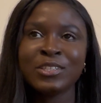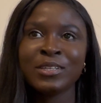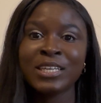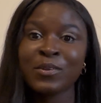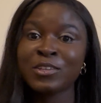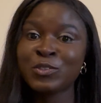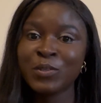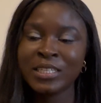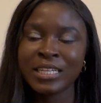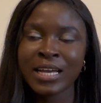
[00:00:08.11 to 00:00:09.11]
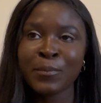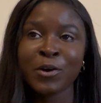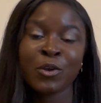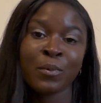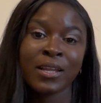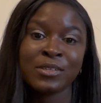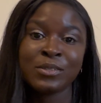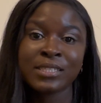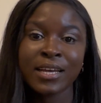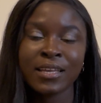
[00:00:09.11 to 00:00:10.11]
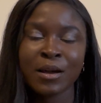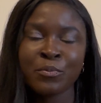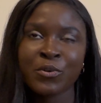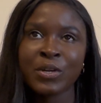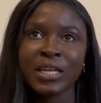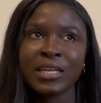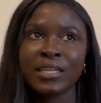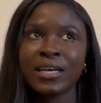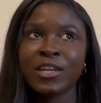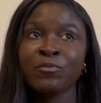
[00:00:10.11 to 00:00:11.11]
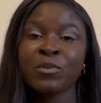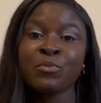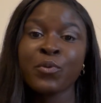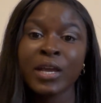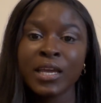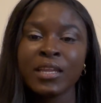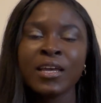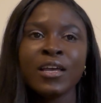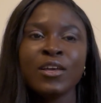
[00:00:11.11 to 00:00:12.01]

you tell the stranger about your plans to study abroad and that you've been praying,